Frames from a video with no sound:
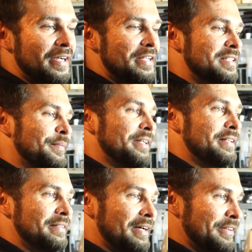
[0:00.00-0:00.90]
nice. I
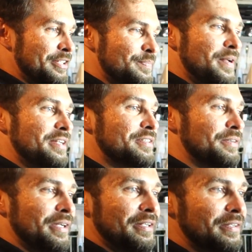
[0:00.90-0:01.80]
mean, on this big
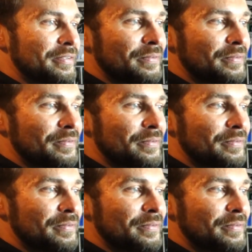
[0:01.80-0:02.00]
screen you can